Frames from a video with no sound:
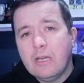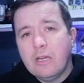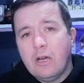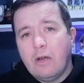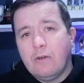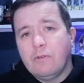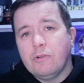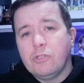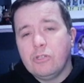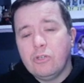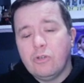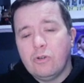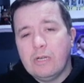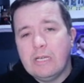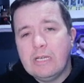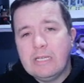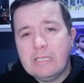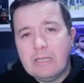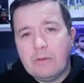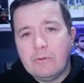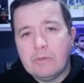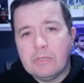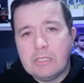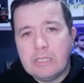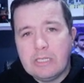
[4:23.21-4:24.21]
Orizori is
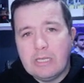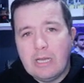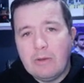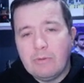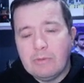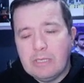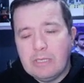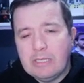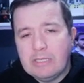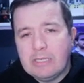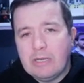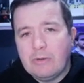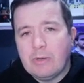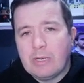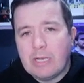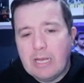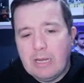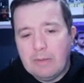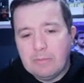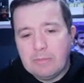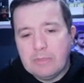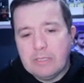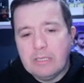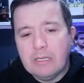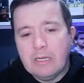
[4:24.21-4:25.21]
our, our is our
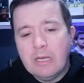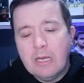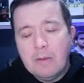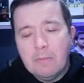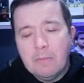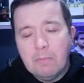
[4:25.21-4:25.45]
captain,